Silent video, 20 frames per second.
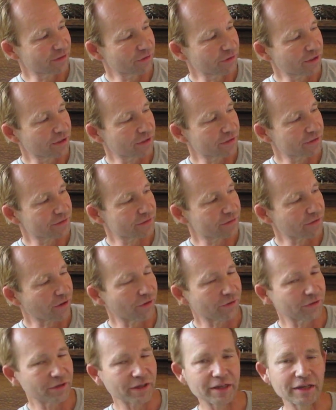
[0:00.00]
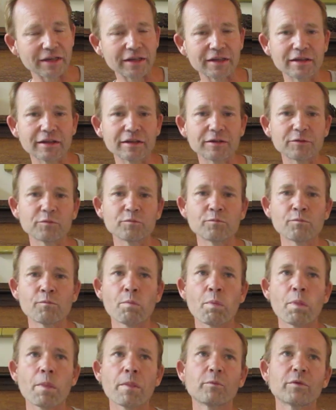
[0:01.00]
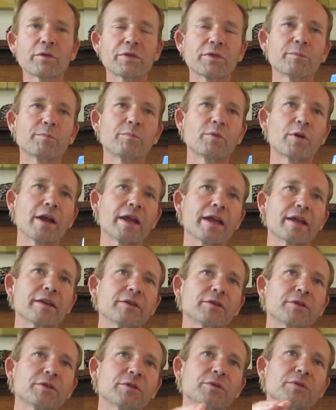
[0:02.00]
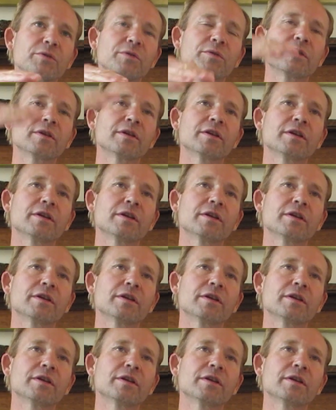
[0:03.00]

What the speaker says: look at Salt Lake and with the brand new